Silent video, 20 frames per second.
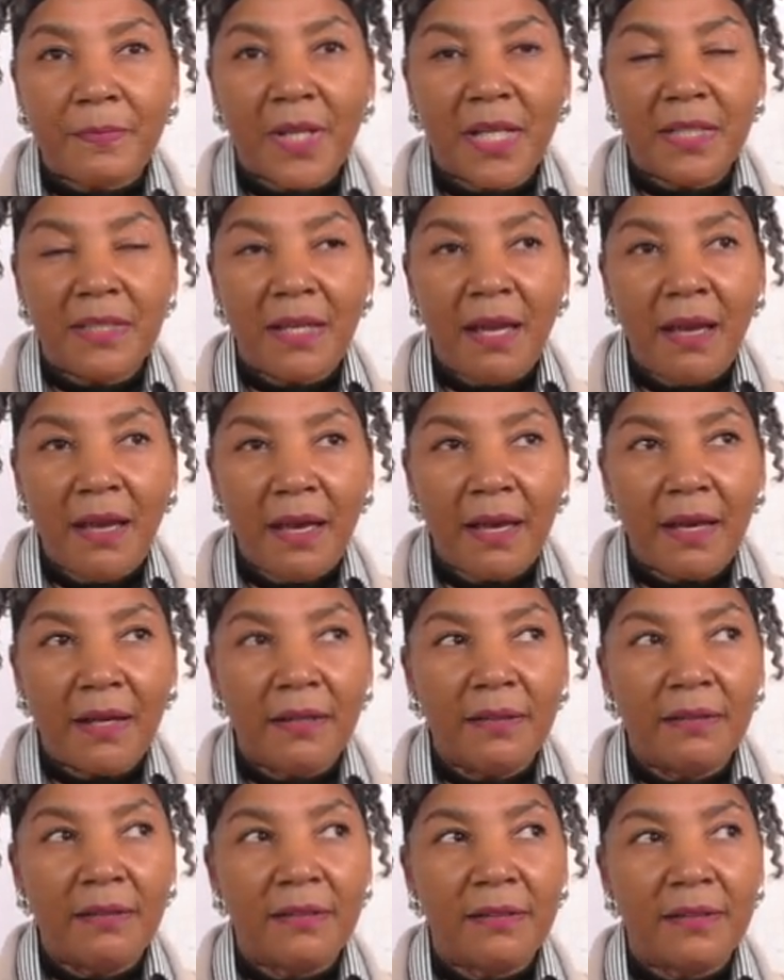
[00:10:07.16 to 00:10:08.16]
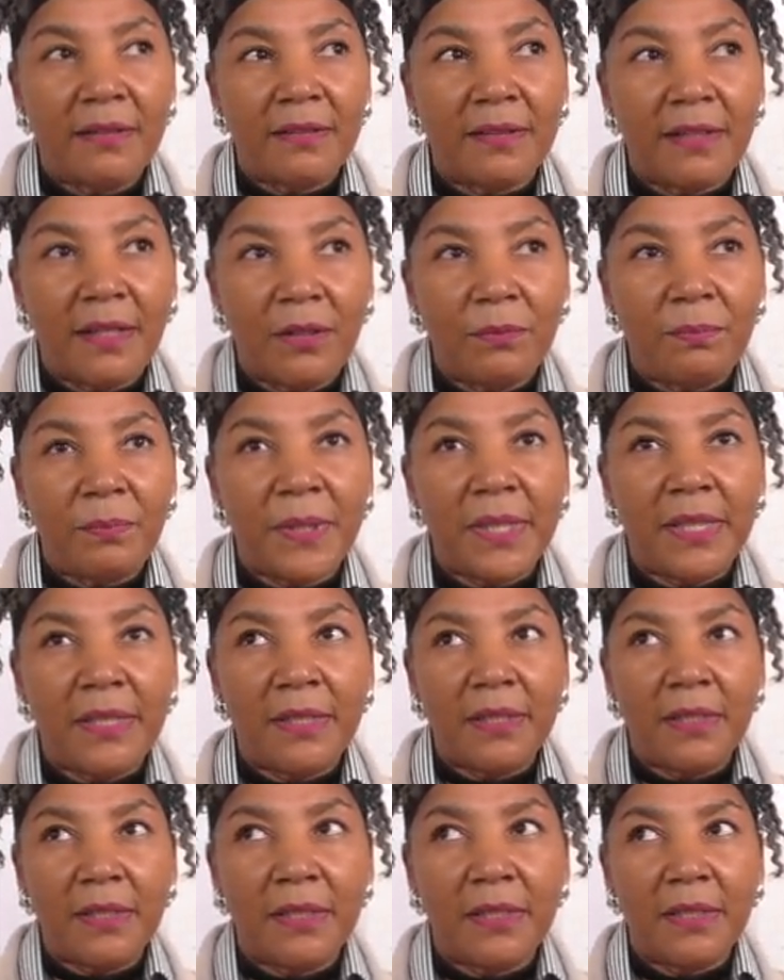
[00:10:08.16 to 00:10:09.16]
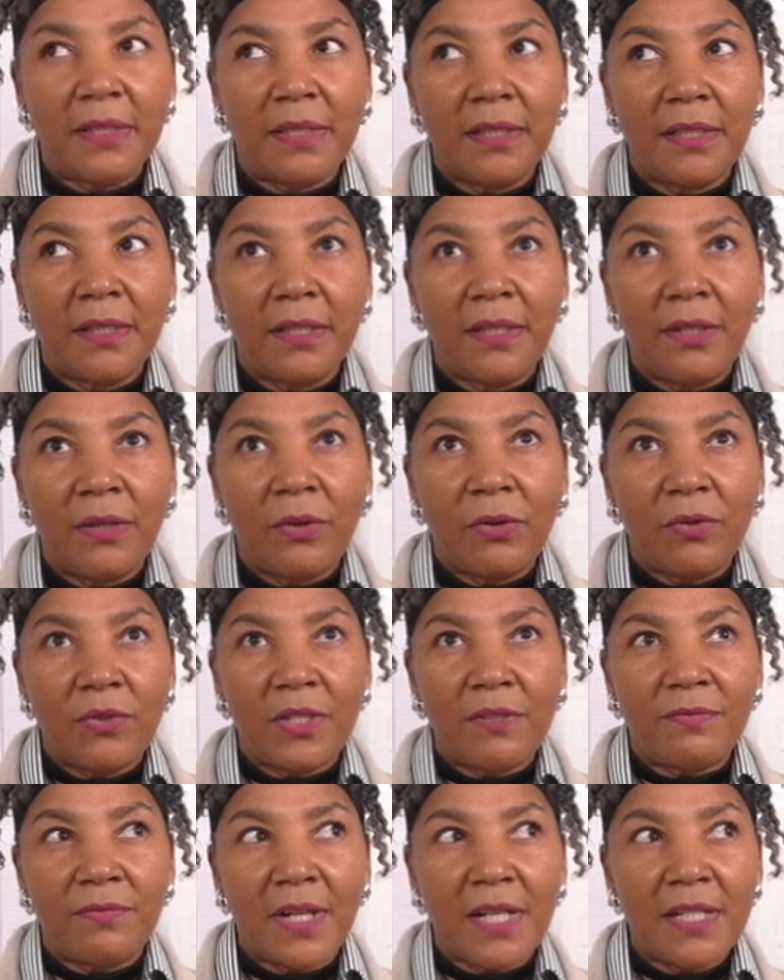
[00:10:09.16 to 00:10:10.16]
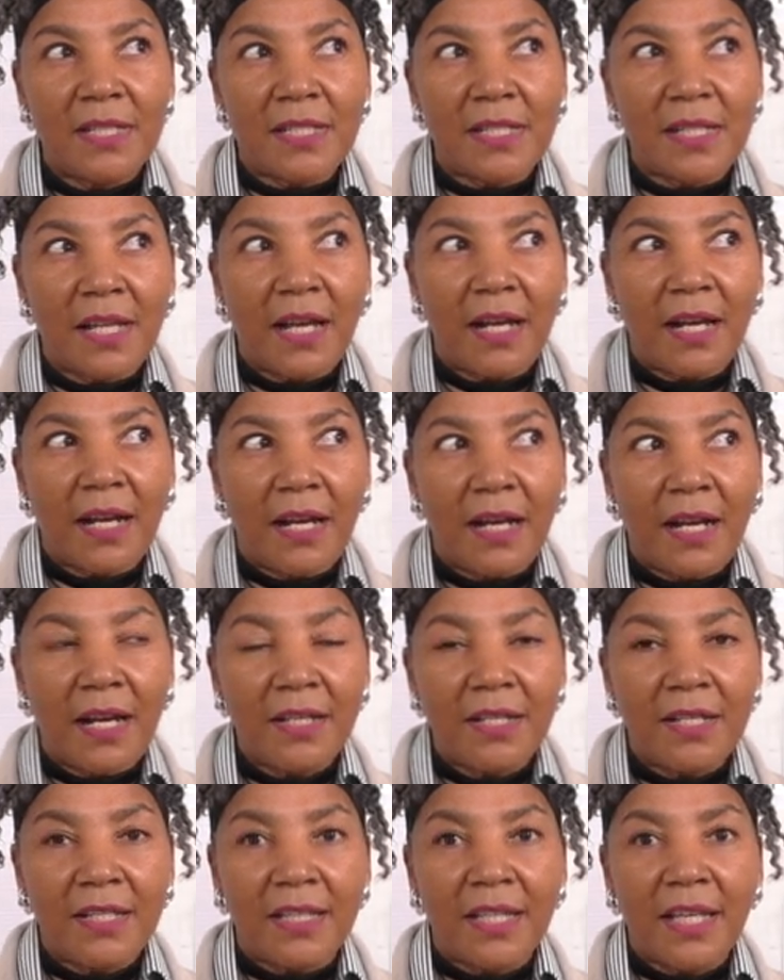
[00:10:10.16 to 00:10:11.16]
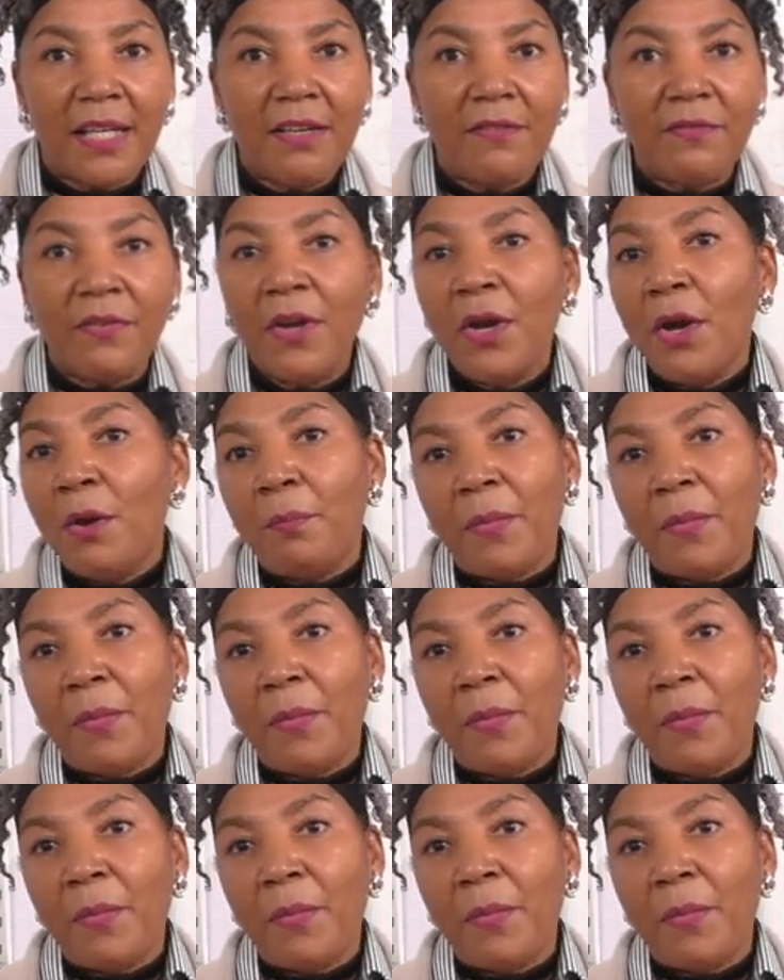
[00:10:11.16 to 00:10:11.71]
Yeah, that would be all the advice that I could give.